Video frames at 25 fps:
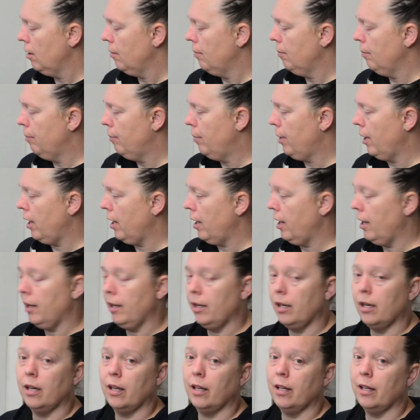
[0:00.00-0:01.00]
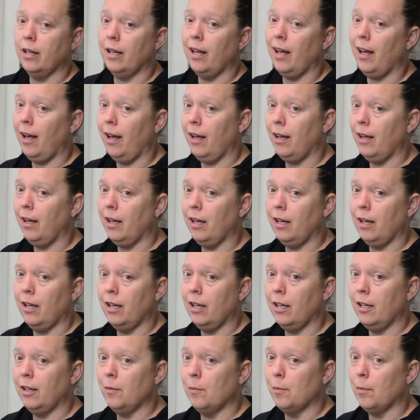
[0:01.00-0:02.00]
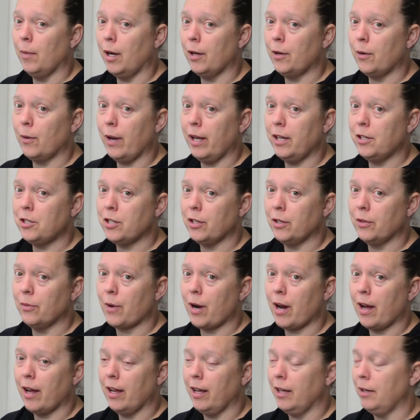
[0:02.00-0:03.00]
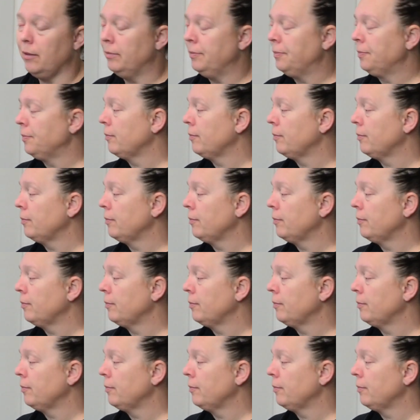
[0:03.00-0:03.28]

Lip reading: but hey, moderation, right?